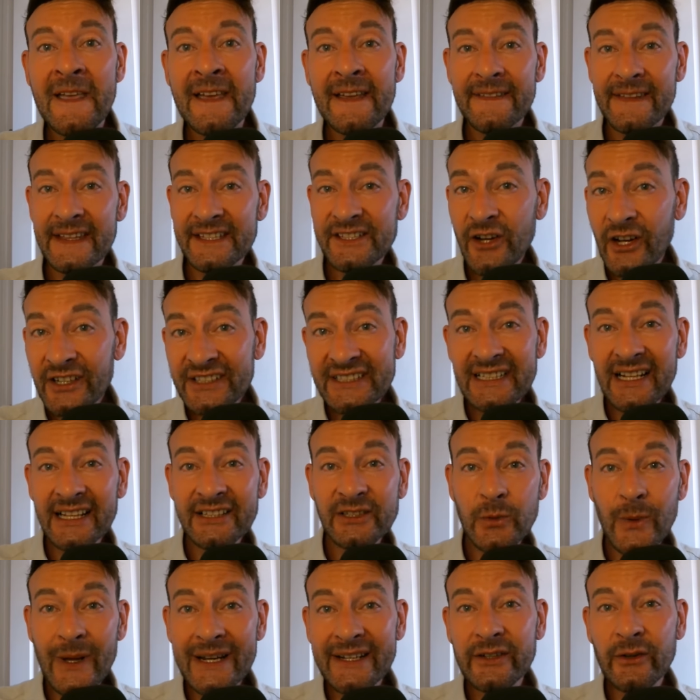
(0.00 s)
They're charging like
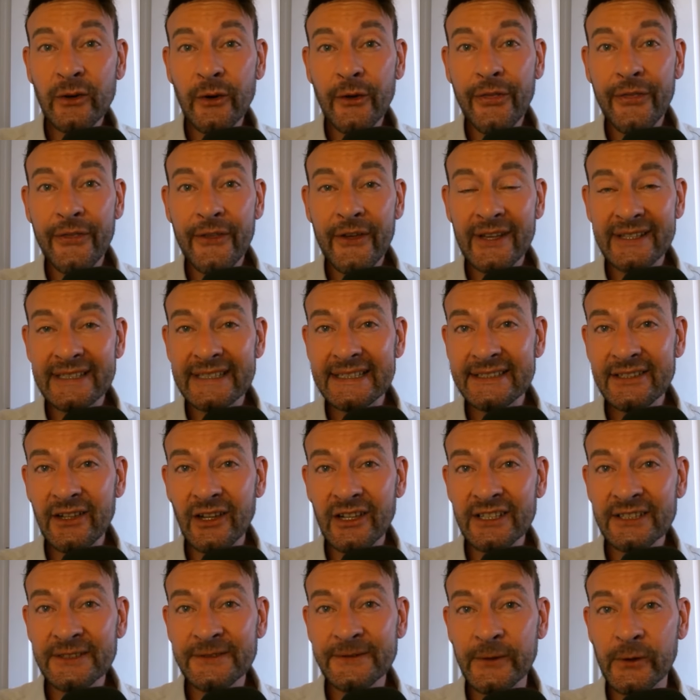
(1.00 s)
$20 or
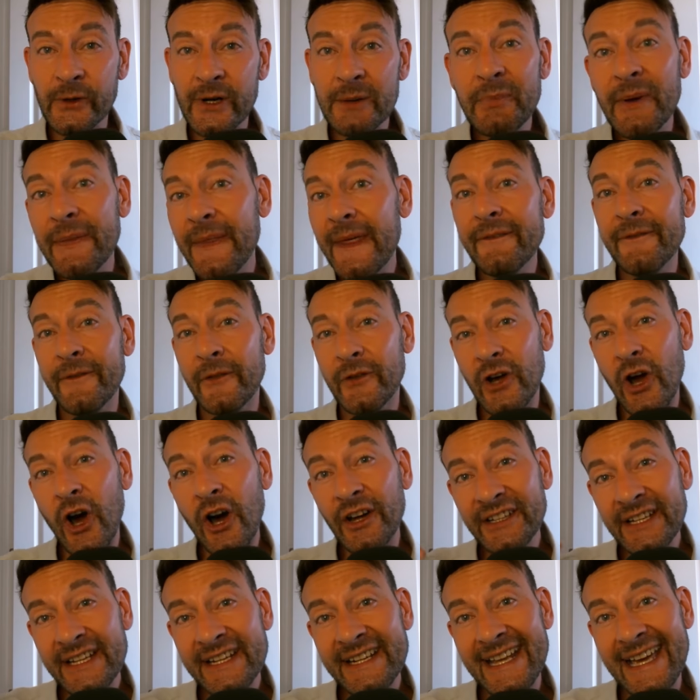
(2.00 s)
$30 for it, but they've got
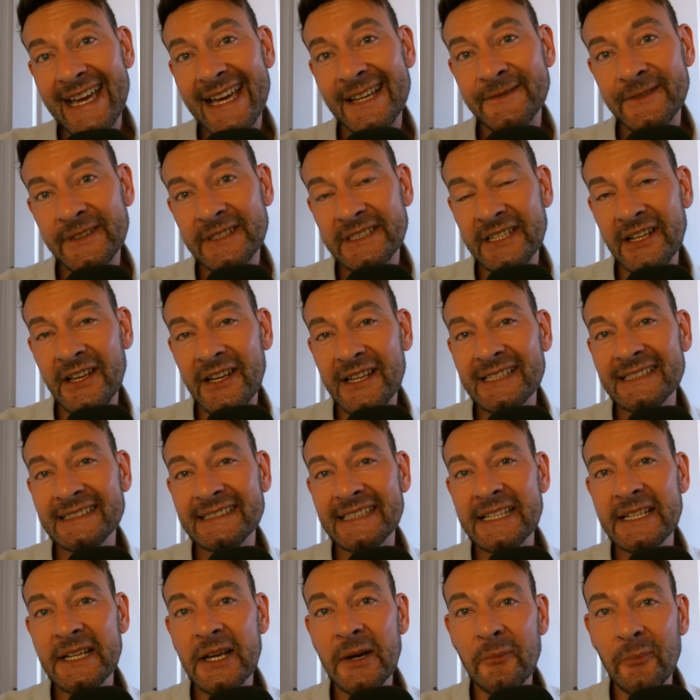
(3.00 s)
an
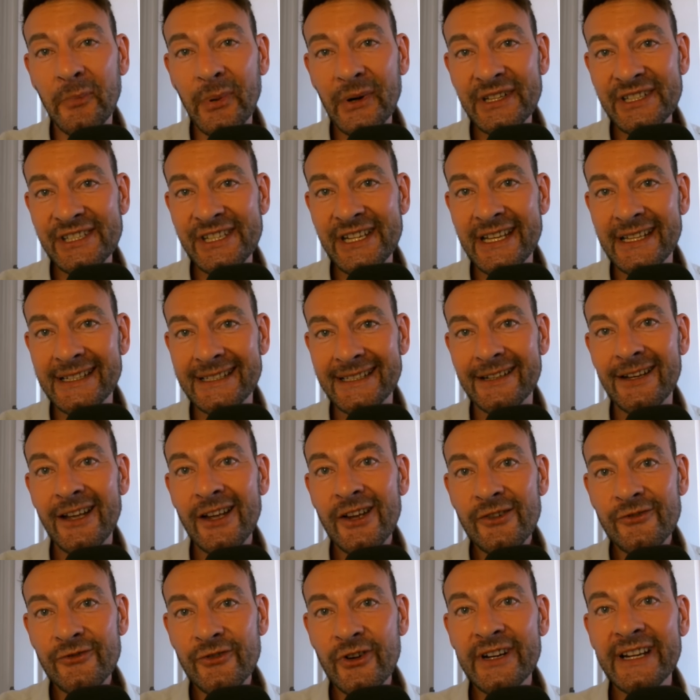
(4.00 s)
advertising budget
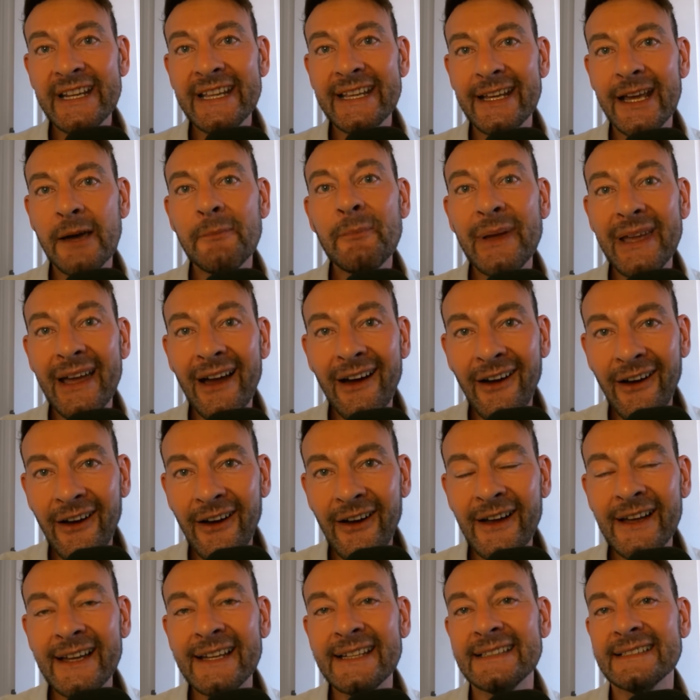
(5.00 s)
running
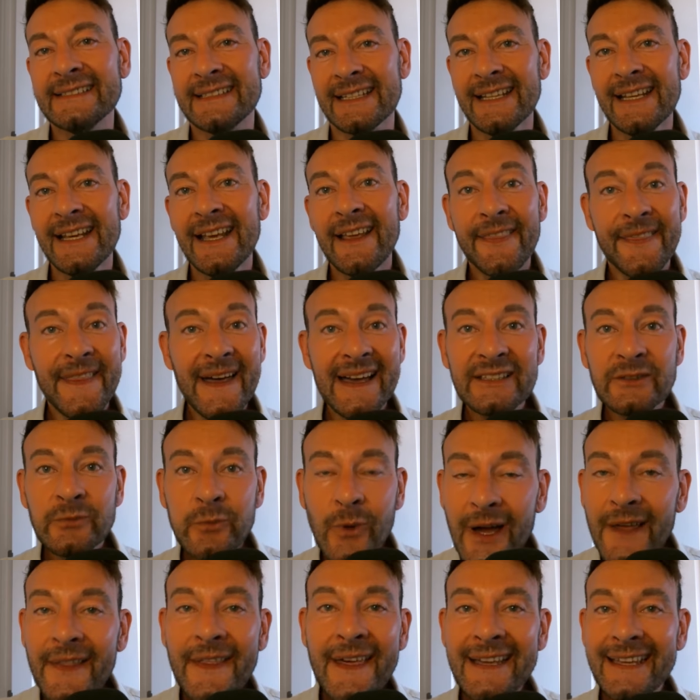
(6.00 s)
behind. That's
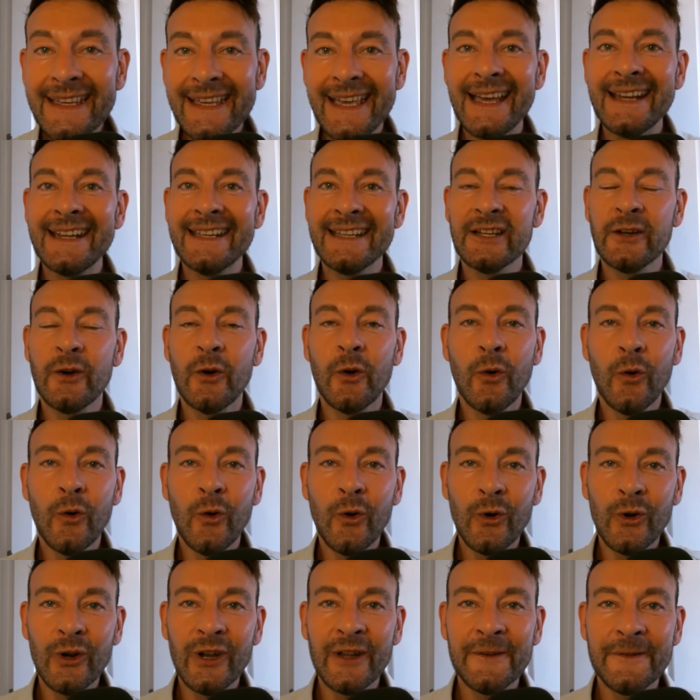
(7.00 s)
why they're getting
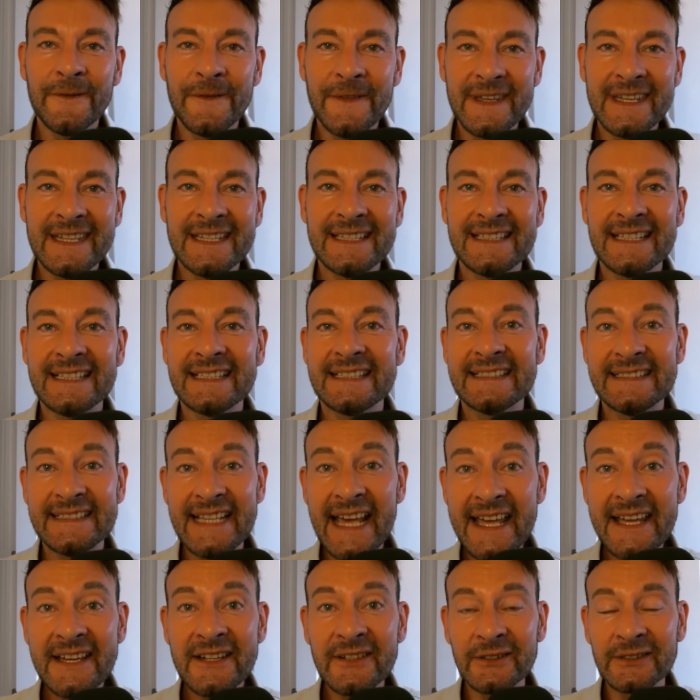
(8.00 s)
all of these
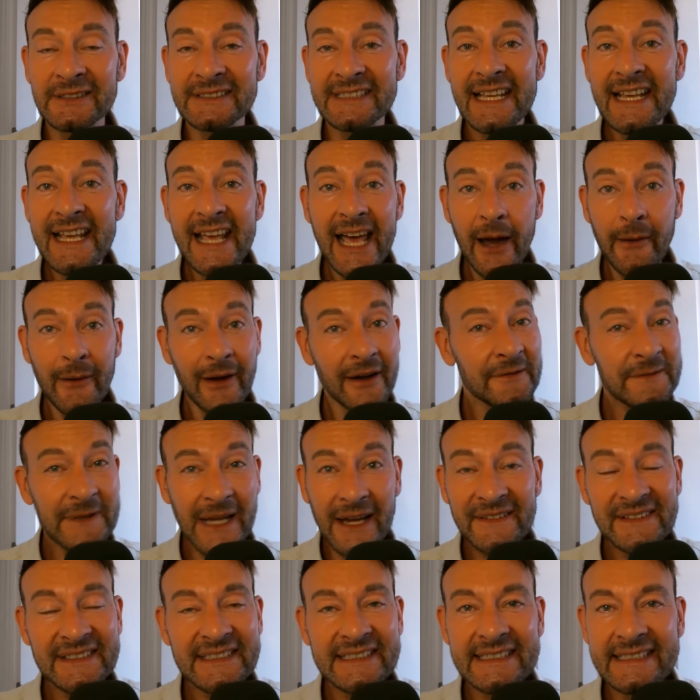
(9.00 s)
sales. And
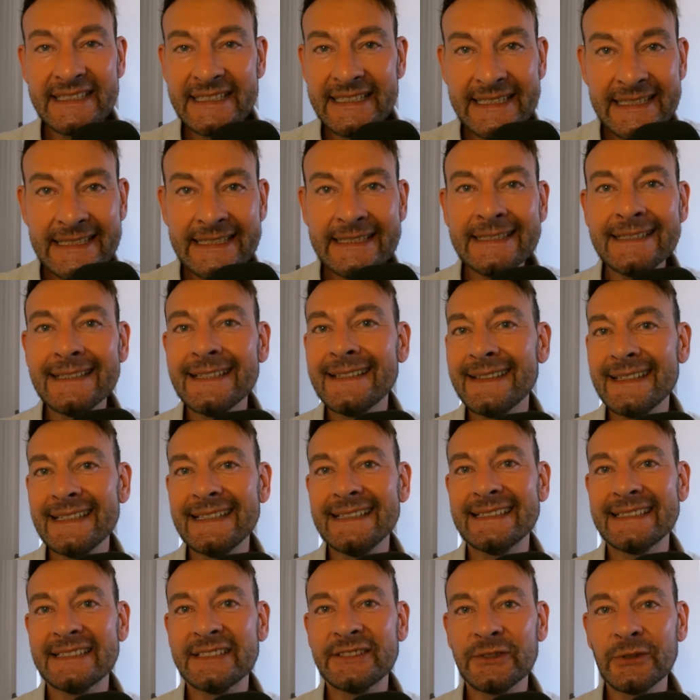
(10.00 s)
I've seen
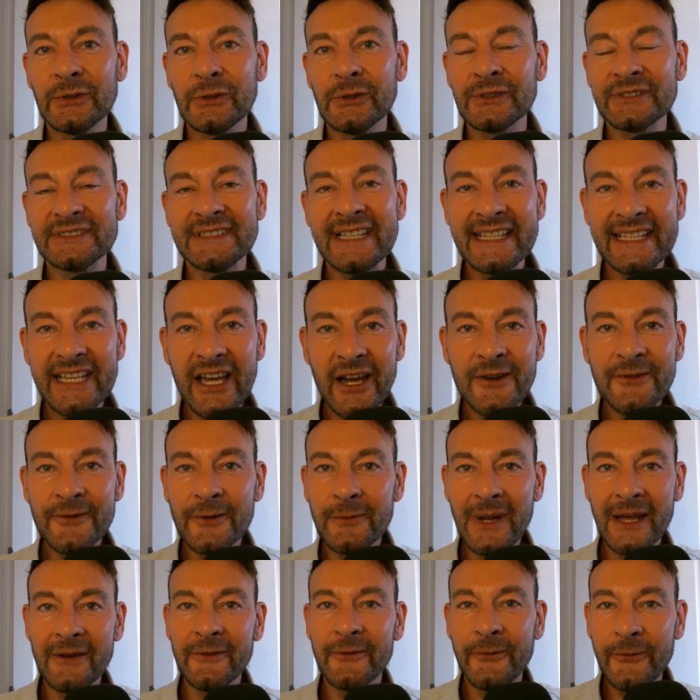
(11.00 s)
these stores, they go from
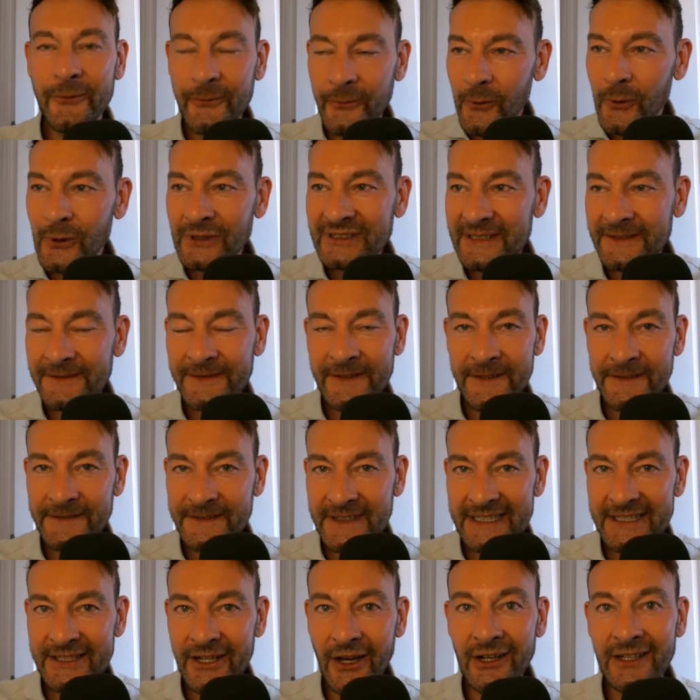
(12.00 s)
like $40,
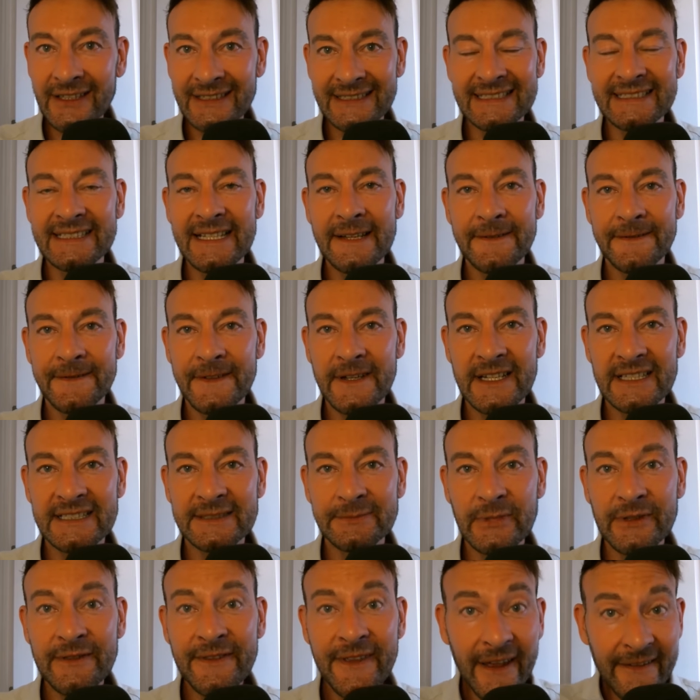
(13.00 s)
$50 in their first
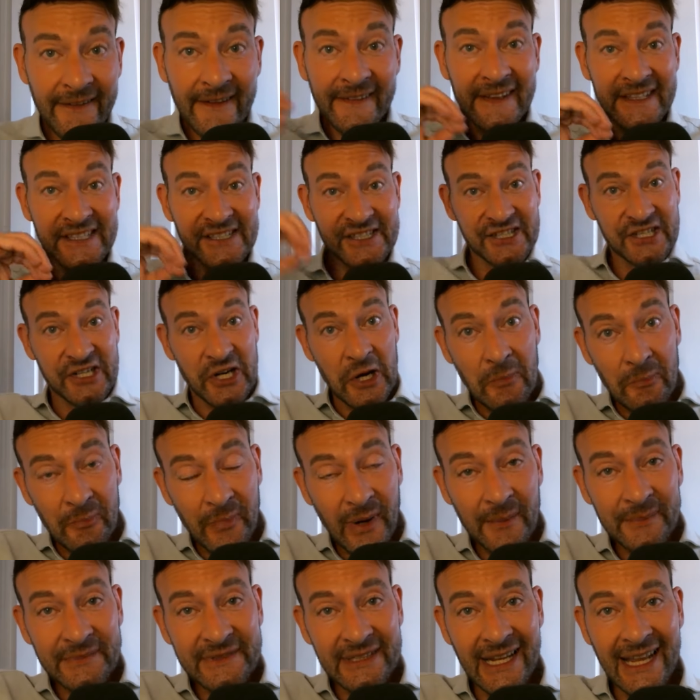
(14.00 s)
month, and then they jump
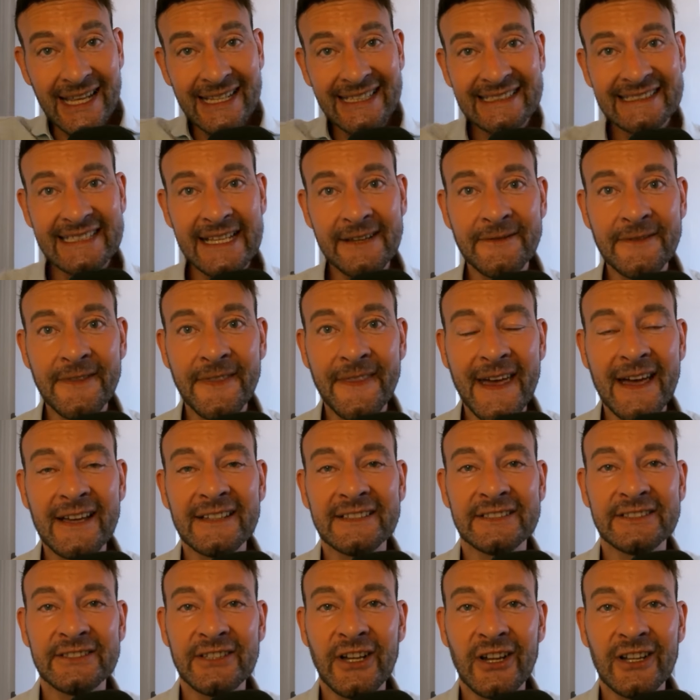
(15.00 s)
up to like
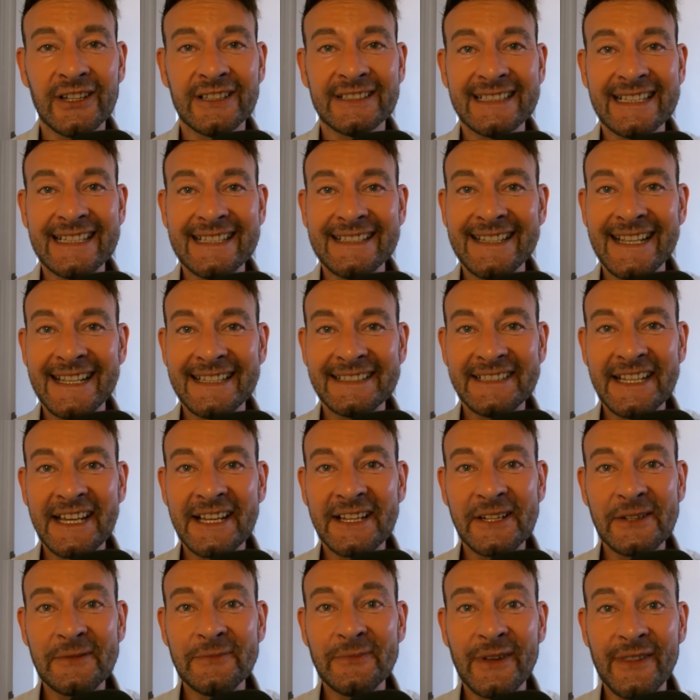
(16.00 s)
$7,000 in their
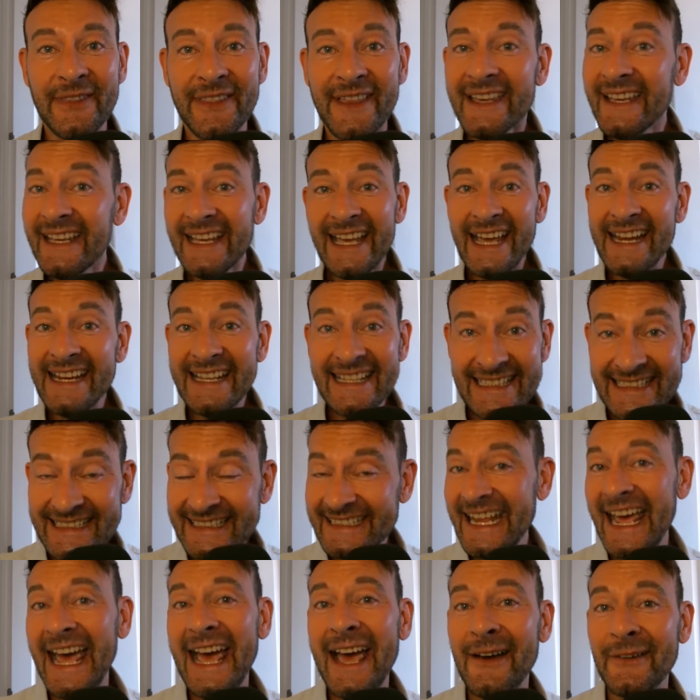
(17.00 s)
second month. And it is
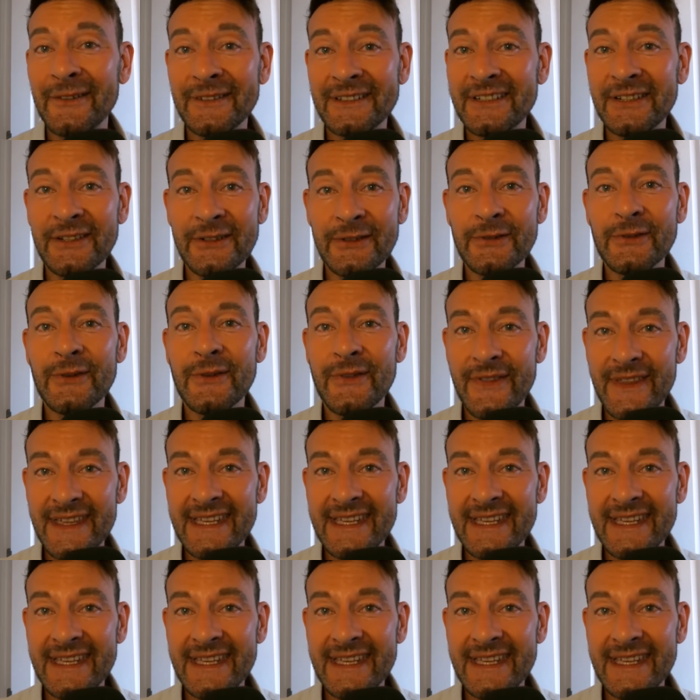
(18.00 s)
down to